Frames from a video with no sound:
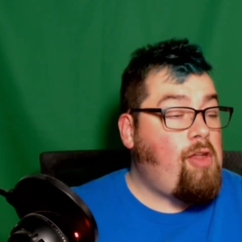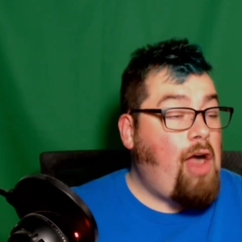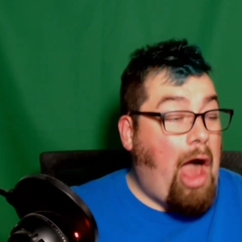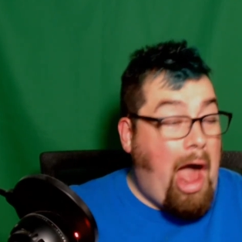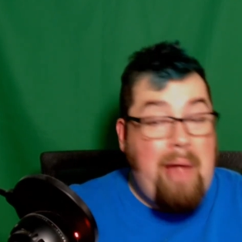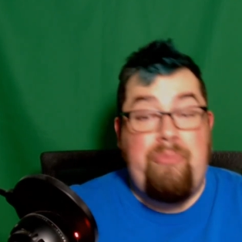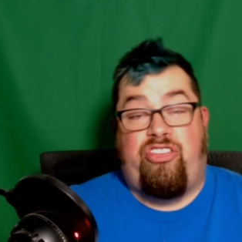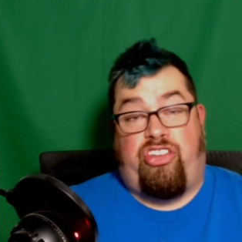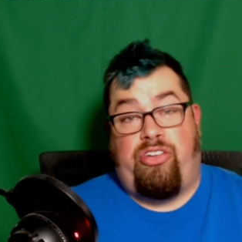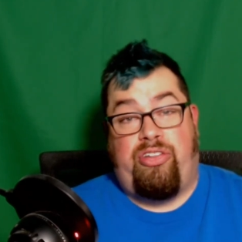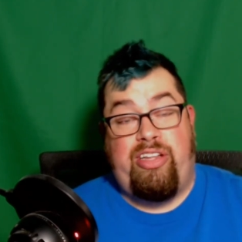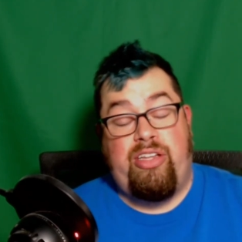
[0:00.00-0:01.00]
I'm
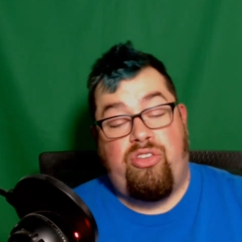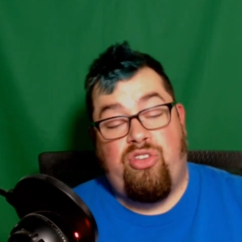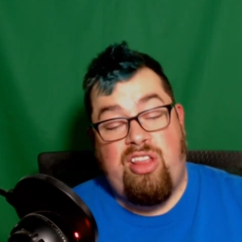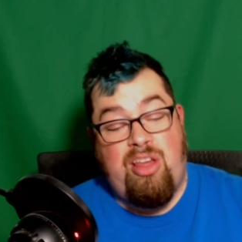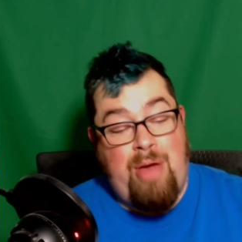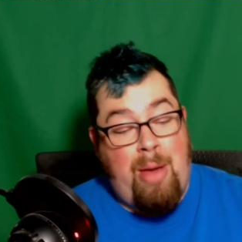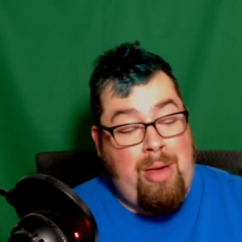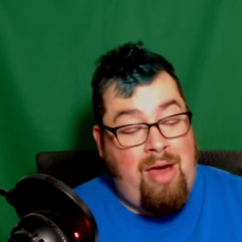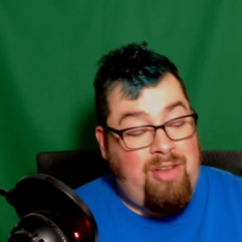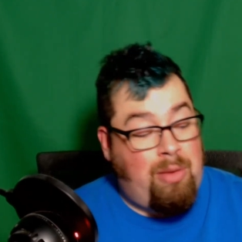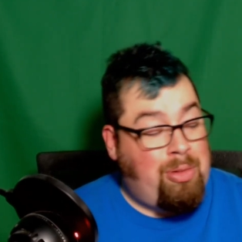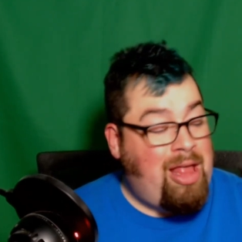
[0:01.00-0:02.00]
certainly enjoying them. I'm
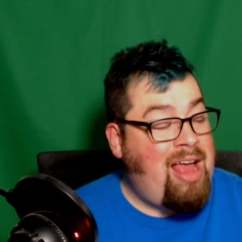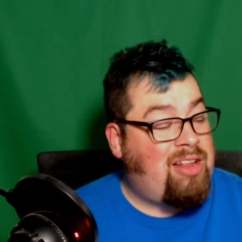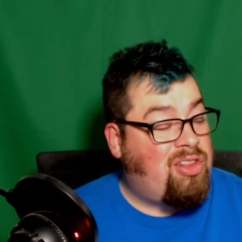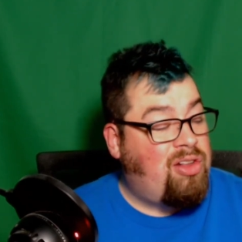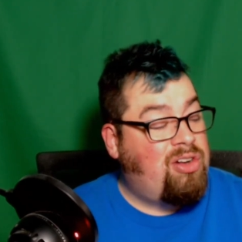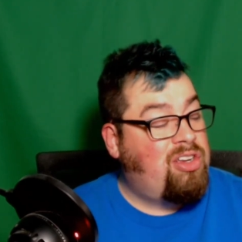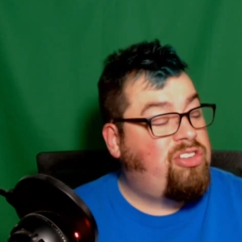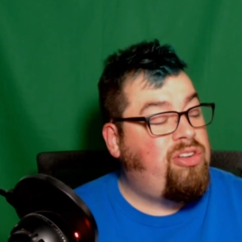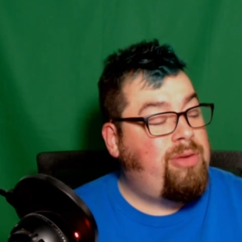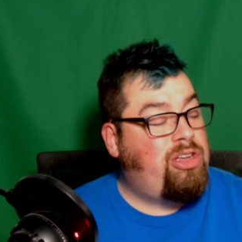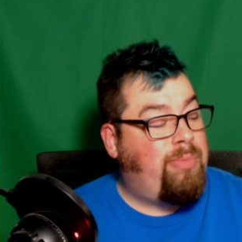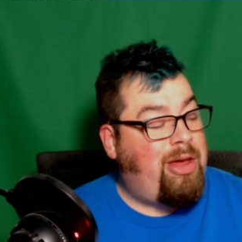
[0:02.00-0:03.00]
having a blast learning so
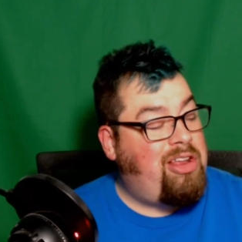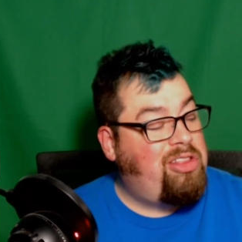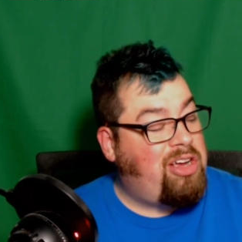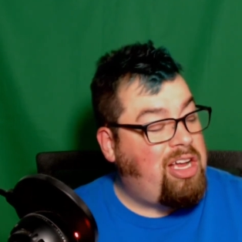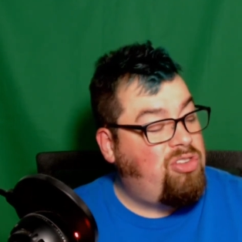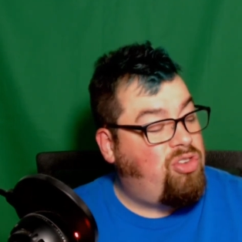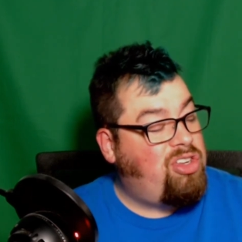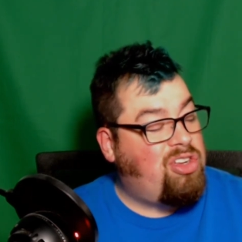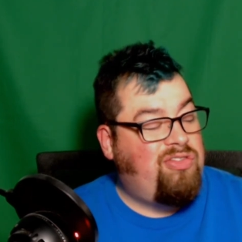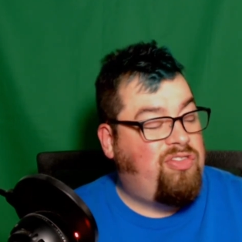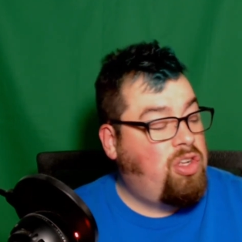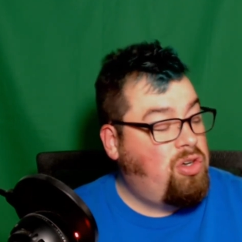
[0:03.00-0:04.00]
much about other countries.
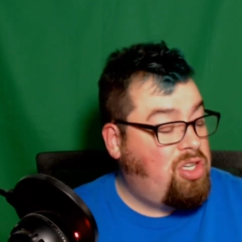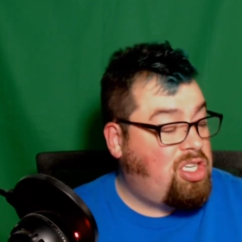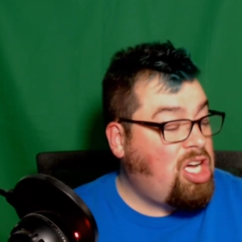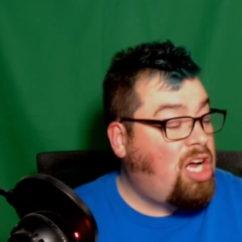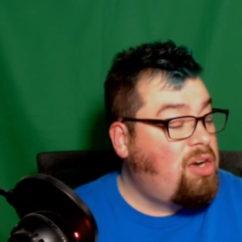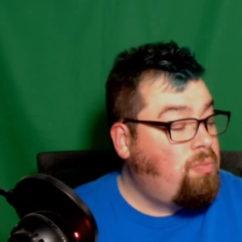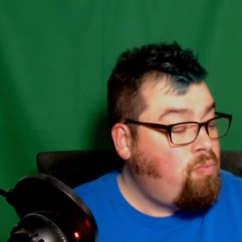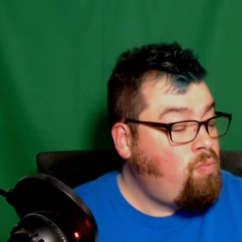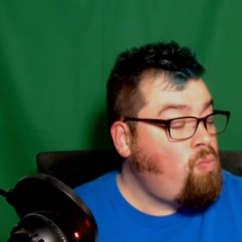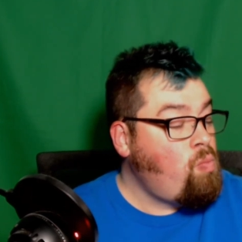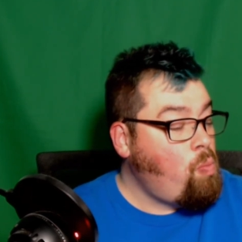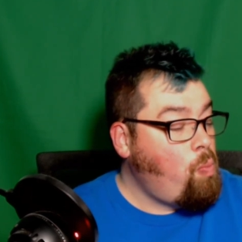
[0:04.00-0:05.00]
I've learned a ton,
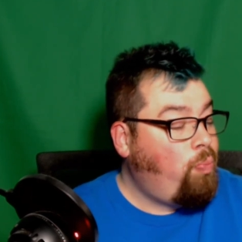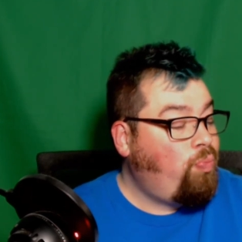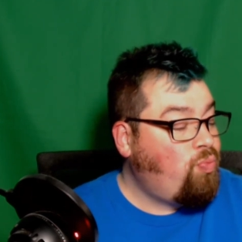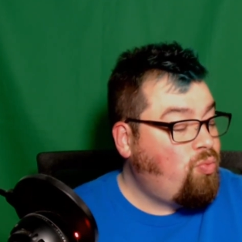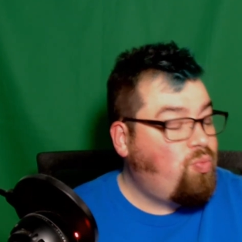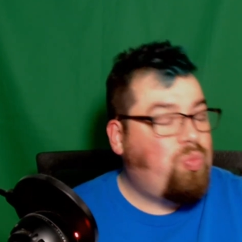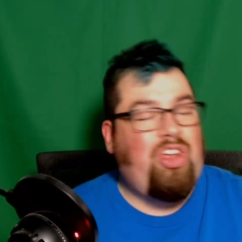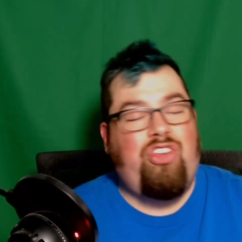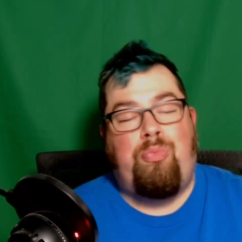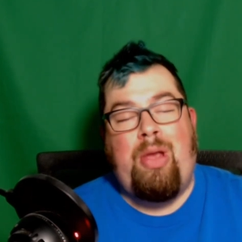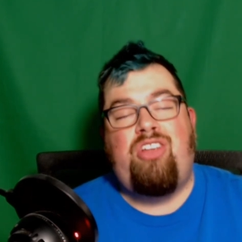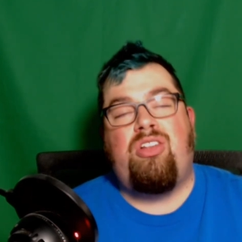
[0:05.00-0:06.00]

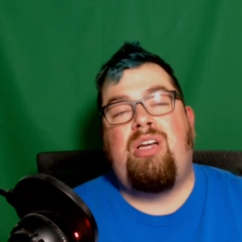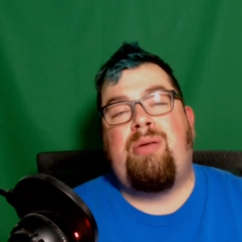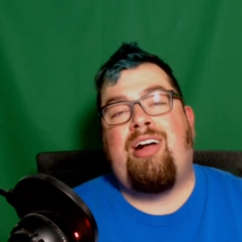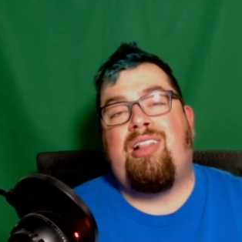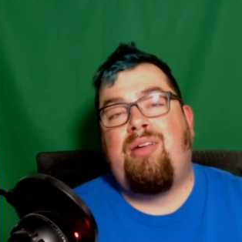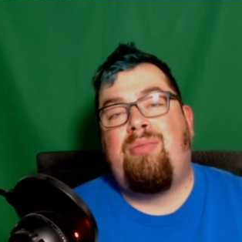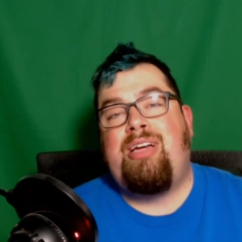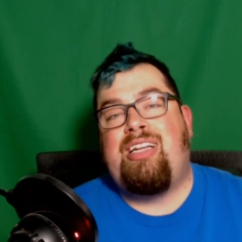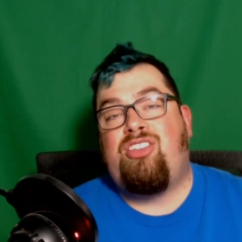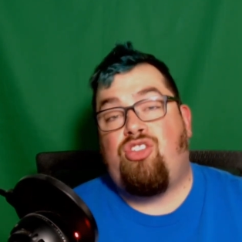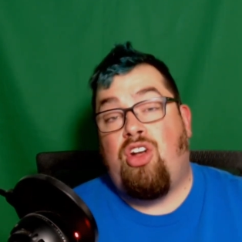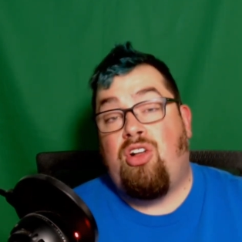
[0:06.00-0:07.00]
especially about Colombia and
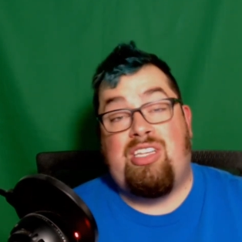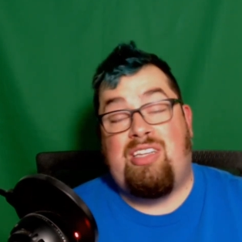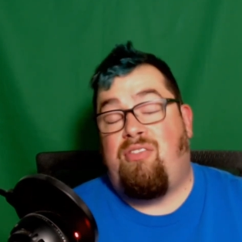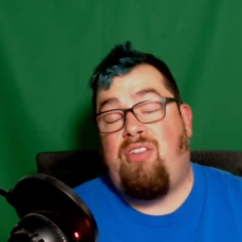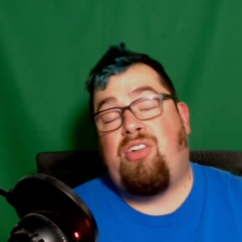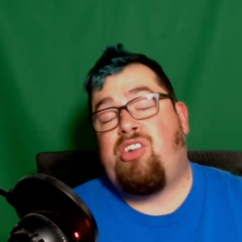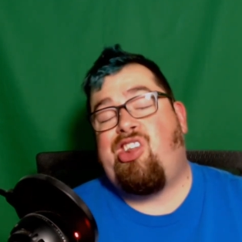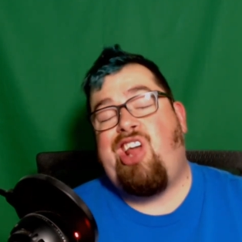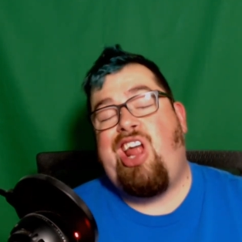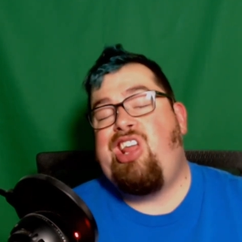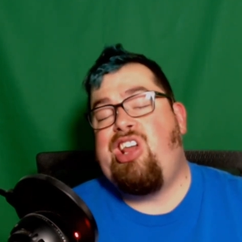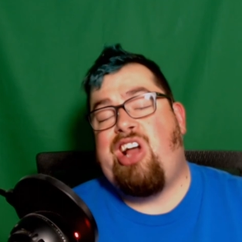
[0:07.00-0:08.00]
Israel, because I've never done
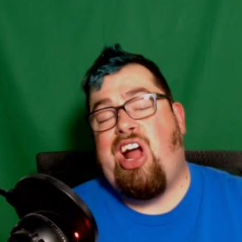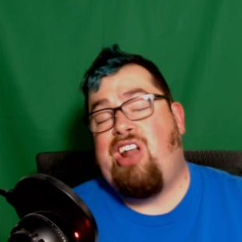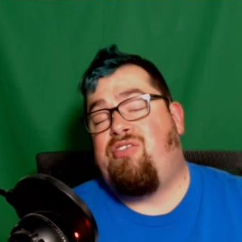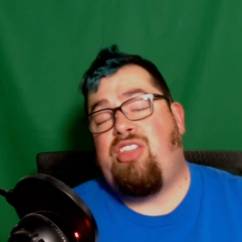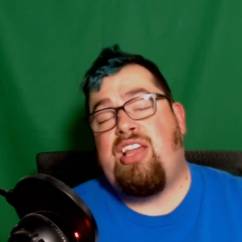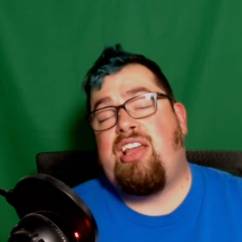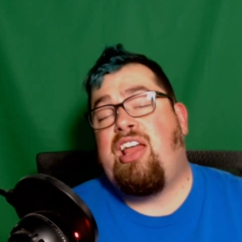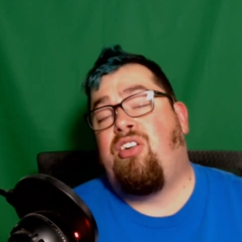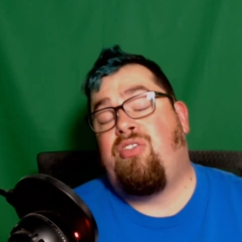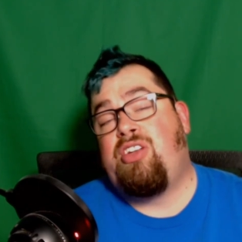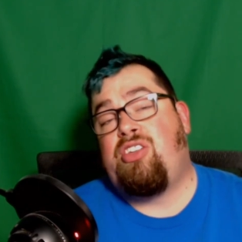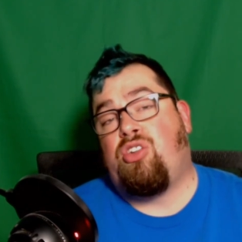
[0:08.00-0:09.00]
any kind of thinking or
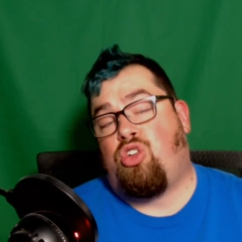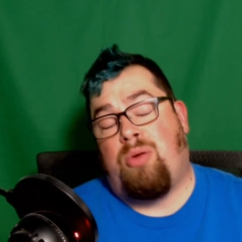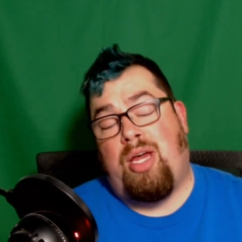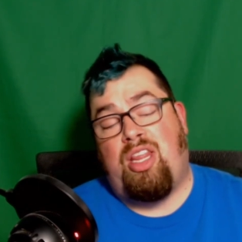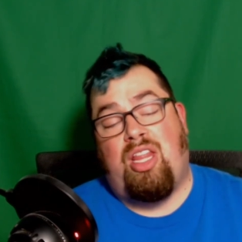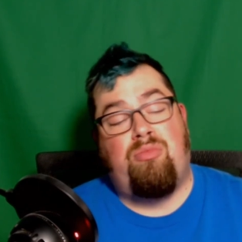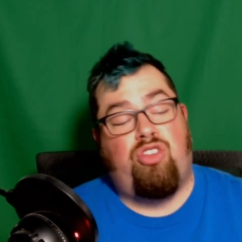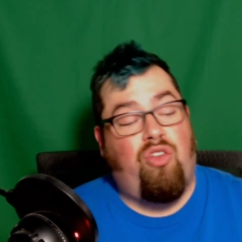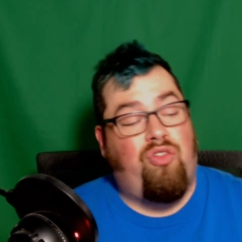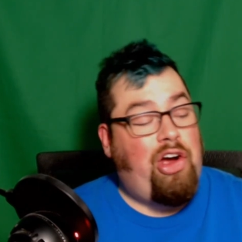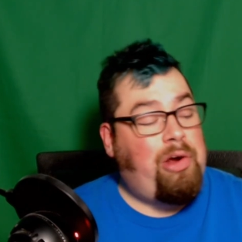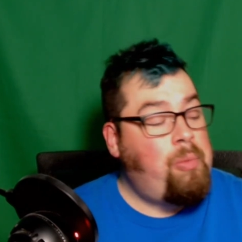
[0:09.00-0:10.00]
research about them so
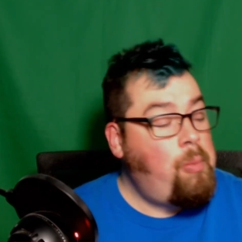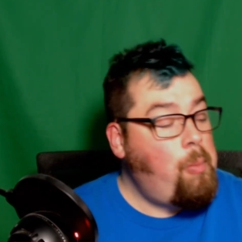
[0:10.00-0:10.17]
far.